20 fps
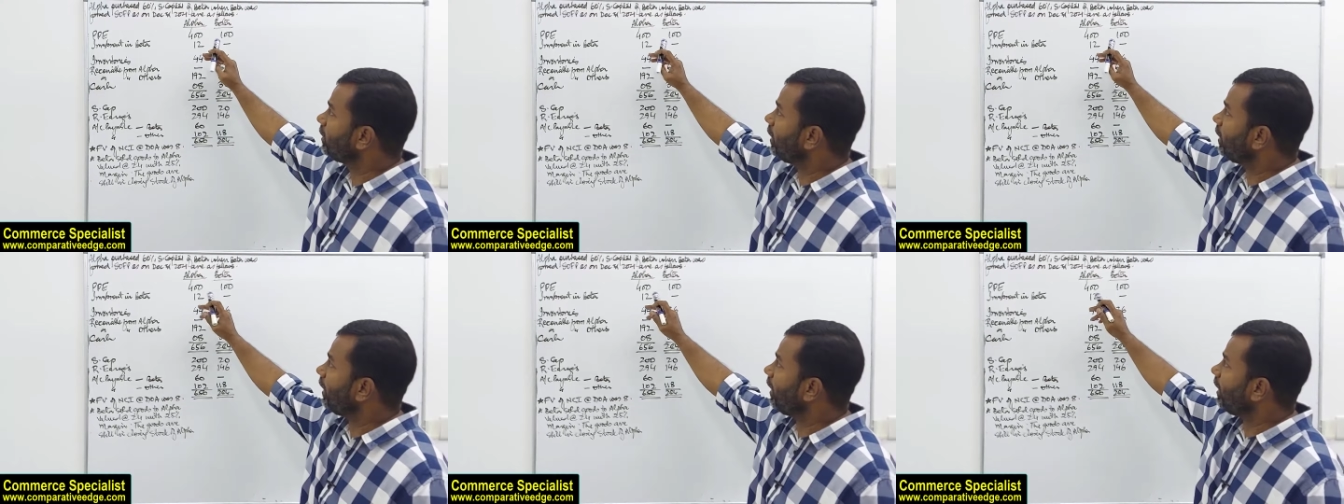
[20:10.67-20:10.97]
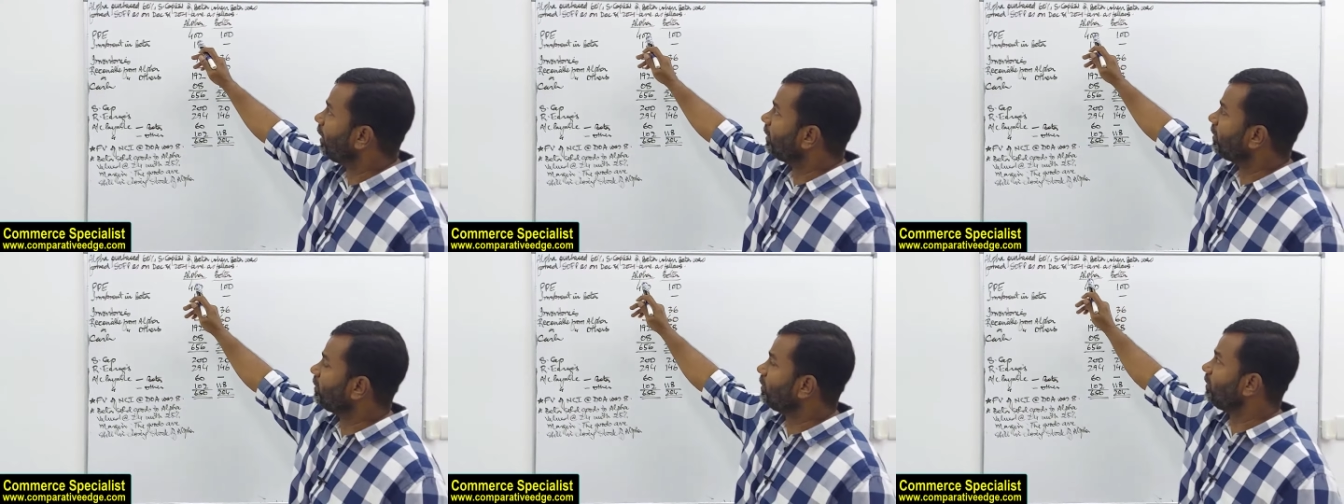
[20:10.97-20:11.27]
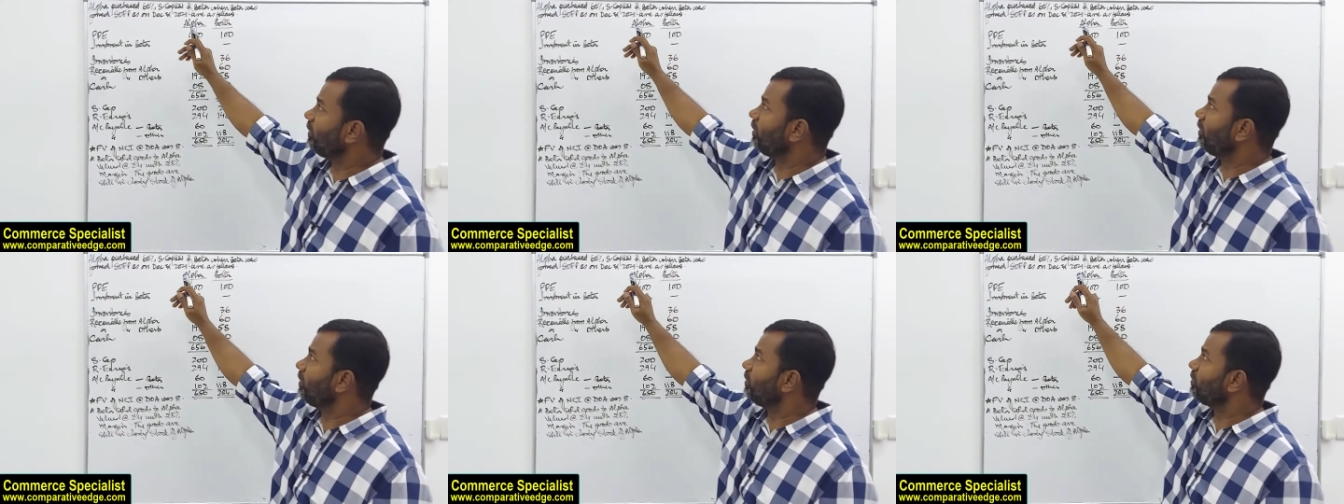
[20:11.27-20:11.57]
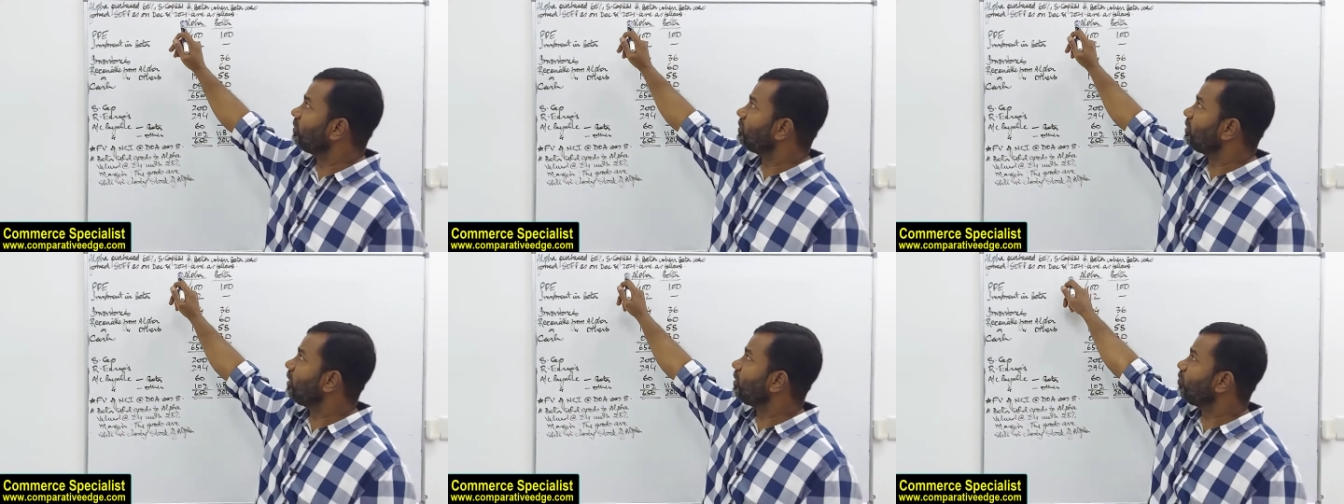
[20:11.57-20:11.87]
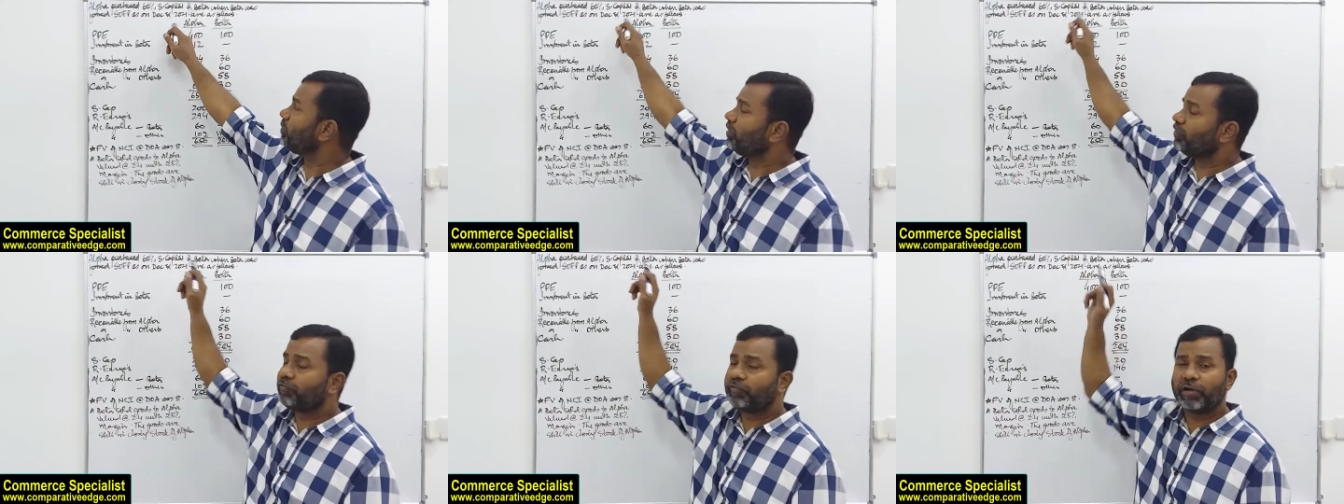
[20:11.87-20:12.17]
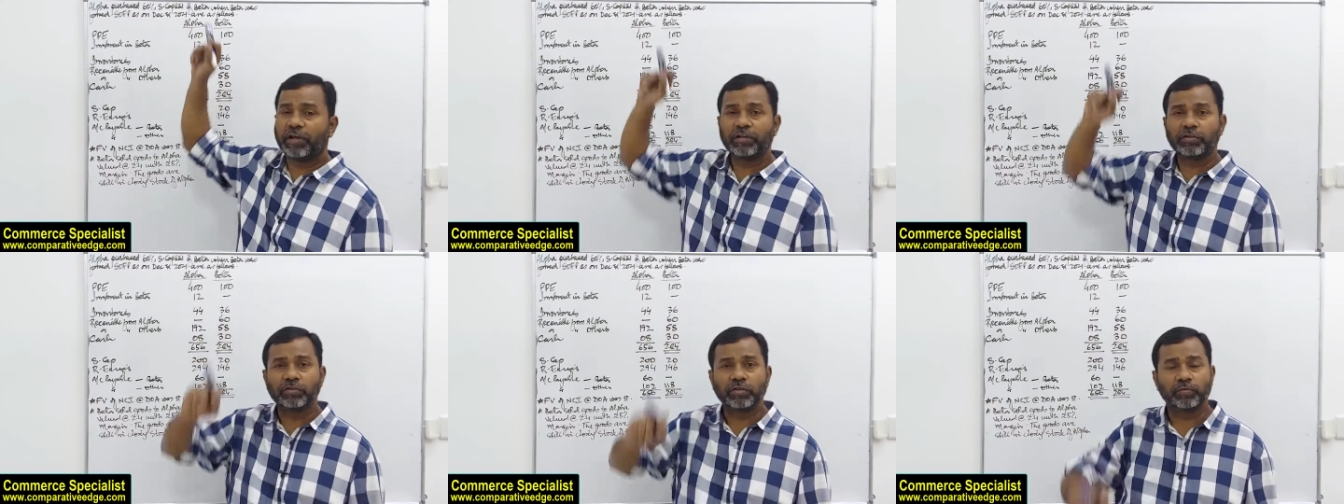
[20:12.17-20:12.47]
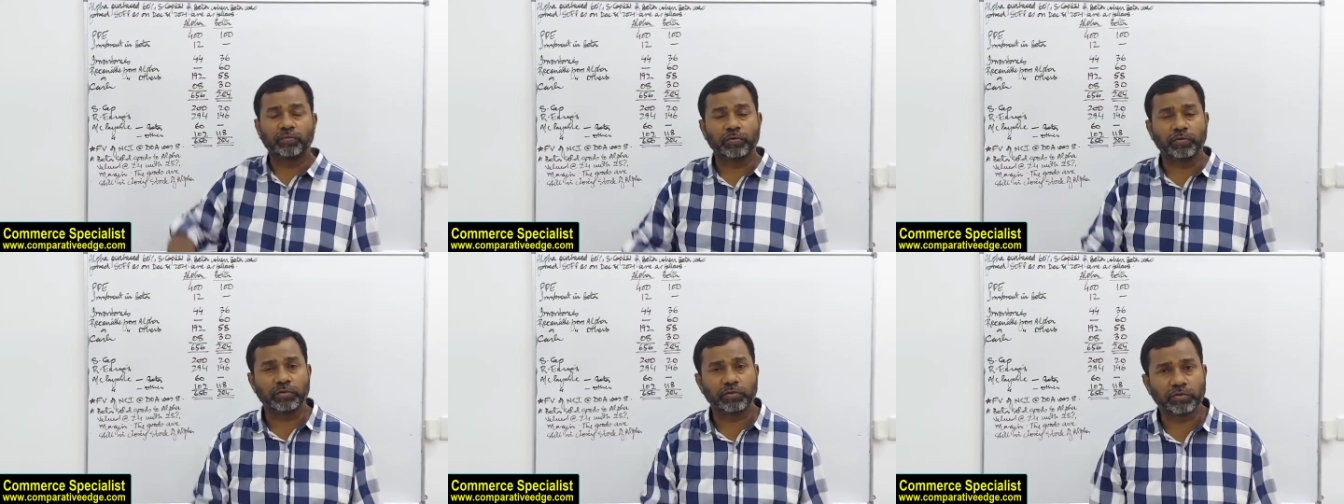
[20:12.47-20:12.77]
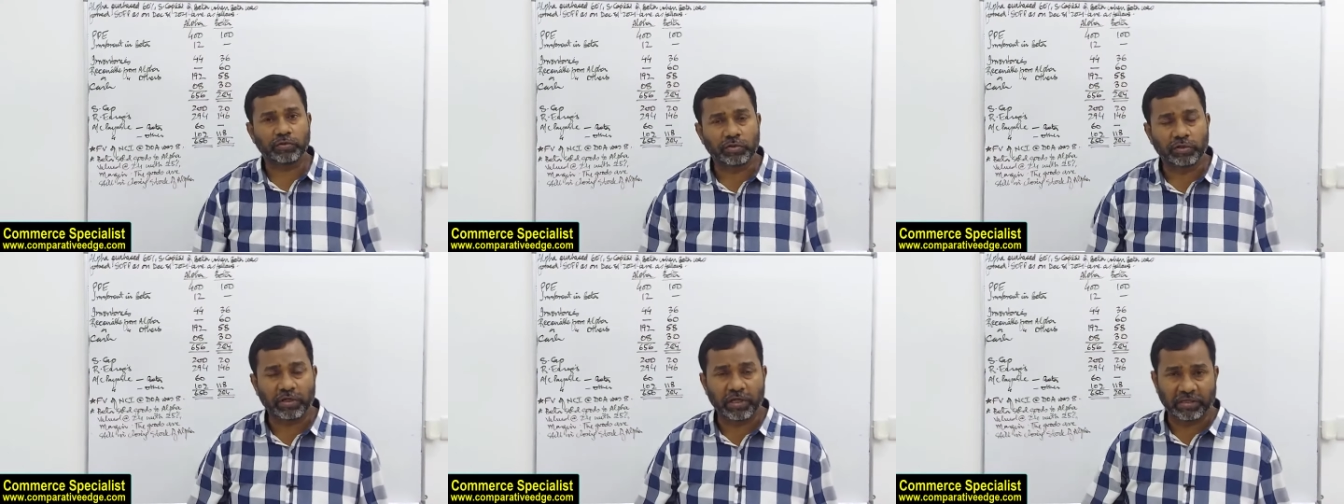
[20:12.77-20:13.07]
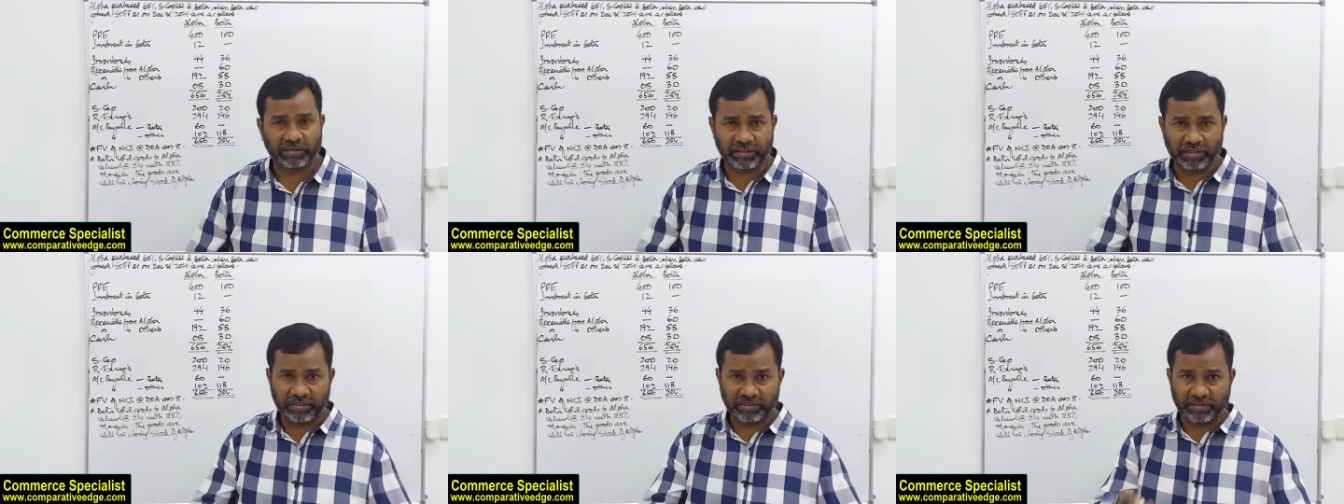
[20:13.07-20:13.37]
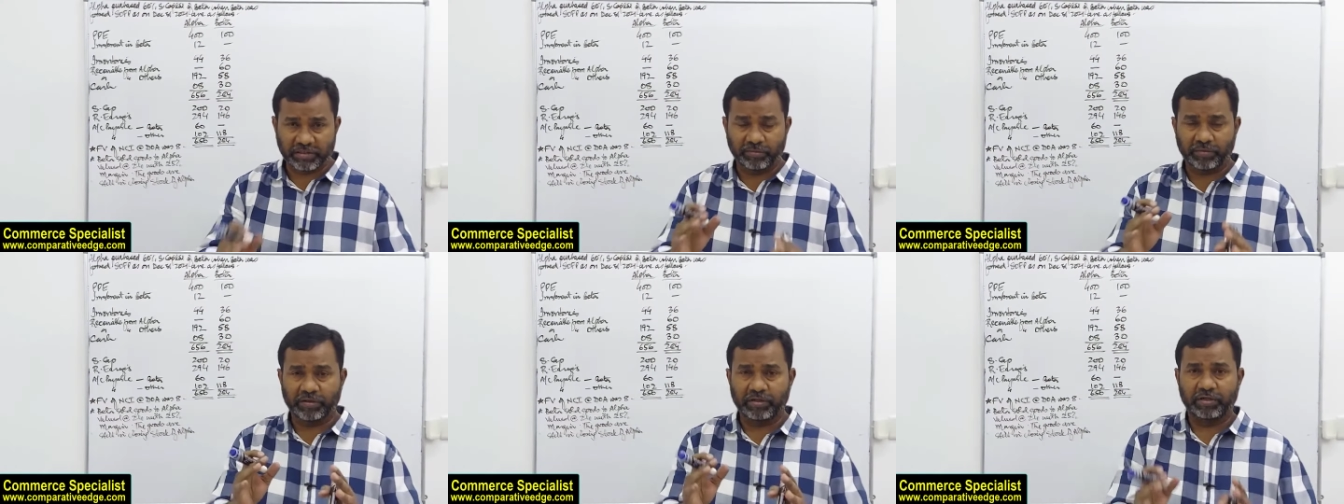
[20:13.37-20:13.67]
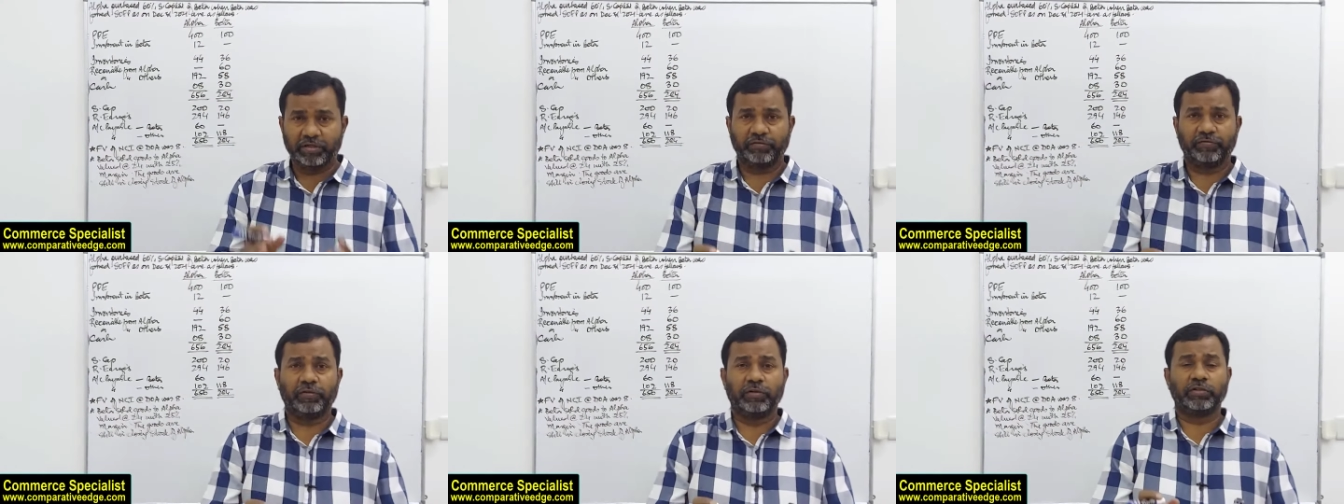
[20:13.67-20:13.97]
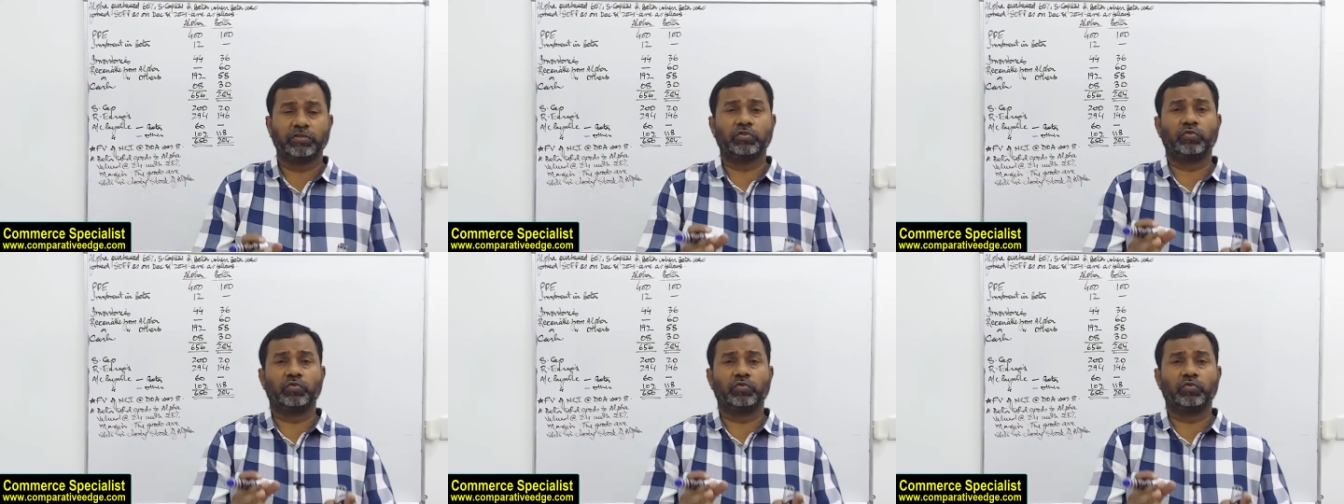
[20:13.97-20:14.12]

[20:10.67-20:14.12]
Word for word: And the statement of financial position as of December 31st,